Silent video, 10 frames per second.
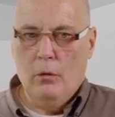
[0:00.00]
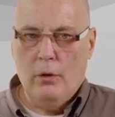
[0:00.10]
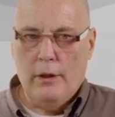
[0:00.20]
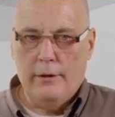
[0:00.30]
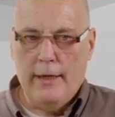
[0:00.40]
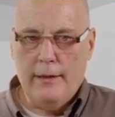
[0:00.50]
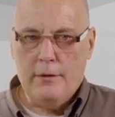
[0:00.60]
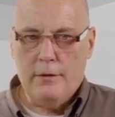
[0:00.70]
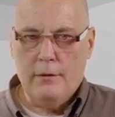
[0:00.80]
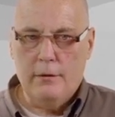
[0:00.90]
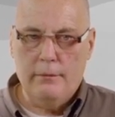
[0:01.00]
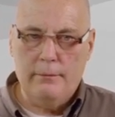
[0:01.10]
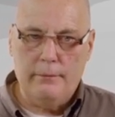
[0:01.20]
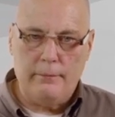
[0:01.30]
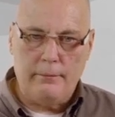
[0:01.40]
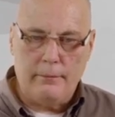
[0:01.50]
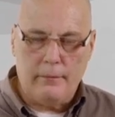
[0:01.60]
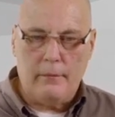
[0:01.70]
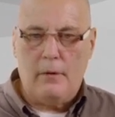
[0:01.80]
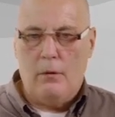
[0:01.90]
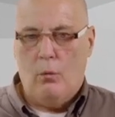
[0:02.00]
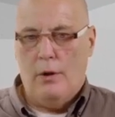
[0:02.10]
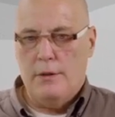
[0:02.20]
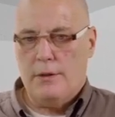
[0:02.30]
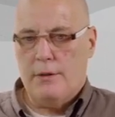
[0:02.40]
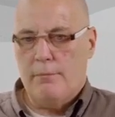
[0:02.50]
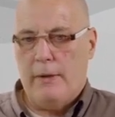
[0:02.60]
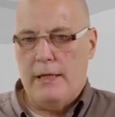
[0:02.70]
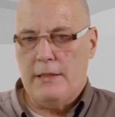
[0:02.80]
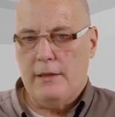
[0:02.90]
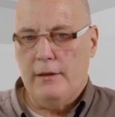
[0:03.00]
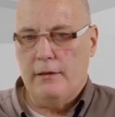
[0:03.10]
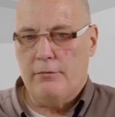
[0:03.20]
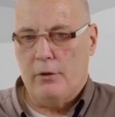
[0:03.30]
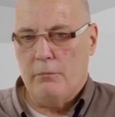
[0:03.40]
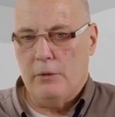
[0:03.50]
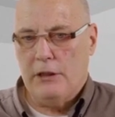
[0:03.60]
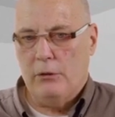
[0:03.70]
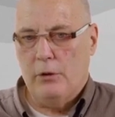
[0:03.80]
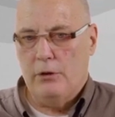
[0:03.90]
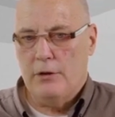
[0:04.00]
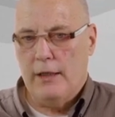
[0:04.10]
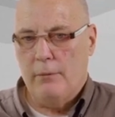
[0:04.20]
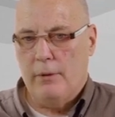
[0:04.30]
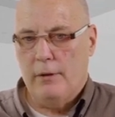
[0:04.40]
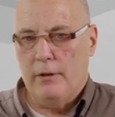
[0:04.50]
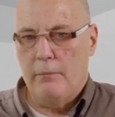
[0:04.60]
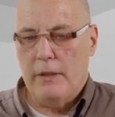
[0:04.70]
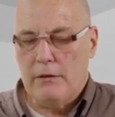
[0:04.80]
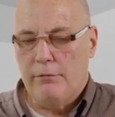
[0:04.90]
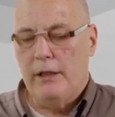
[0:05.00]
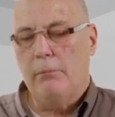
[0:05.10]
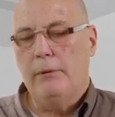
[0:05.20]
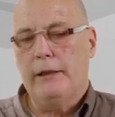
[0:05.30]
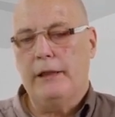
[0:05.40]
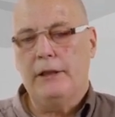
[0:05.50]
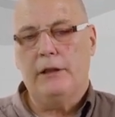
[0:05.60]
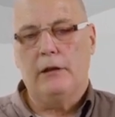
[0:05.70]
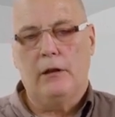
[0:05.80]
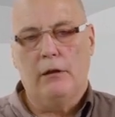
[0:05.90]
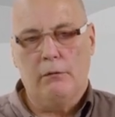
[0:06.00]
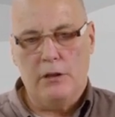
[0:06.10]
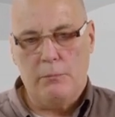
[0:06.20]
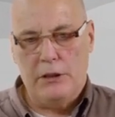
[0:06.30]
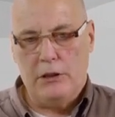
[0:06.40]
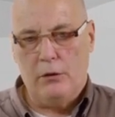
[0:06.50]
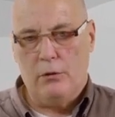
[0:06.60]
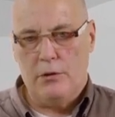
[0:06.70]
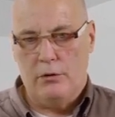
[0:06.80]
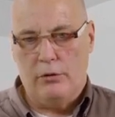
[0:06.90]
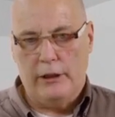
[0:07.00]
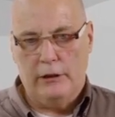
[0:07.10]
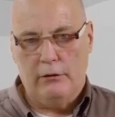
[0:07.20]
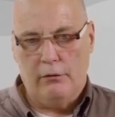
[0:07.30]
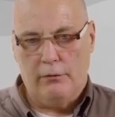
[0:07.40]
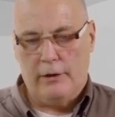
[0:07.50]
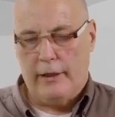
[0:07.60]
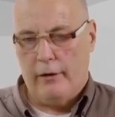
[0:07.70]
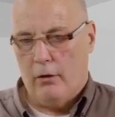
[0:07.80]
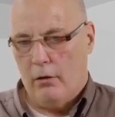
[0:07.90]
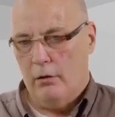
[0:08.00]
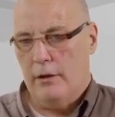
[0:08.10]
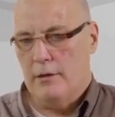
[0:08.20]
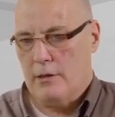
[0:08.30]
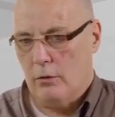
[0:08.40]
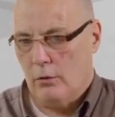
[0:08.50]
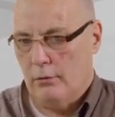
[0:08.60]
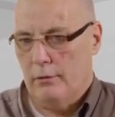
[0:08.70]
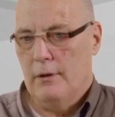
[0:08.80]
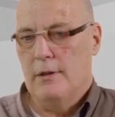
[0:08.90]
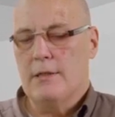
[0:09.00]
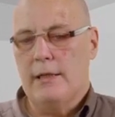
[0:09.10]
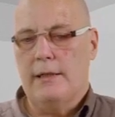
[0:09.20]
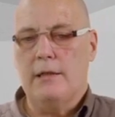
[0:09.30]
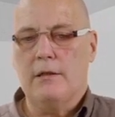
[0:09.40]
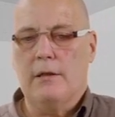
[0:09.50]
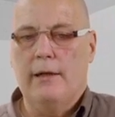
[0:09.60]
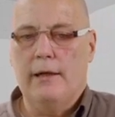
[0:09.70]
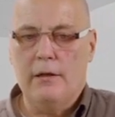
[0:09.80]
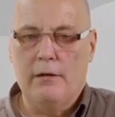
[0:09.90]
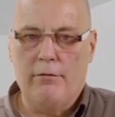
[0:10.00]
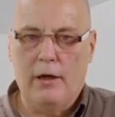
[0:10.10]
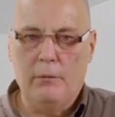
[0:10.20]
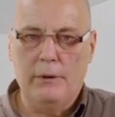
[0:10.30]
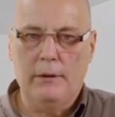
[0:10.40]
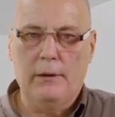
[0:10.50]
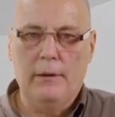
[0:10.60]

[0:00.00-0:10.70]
right, that was basically as far much I want to say about the mixed feed application and the special consideration of the KR and so on settings in that environment.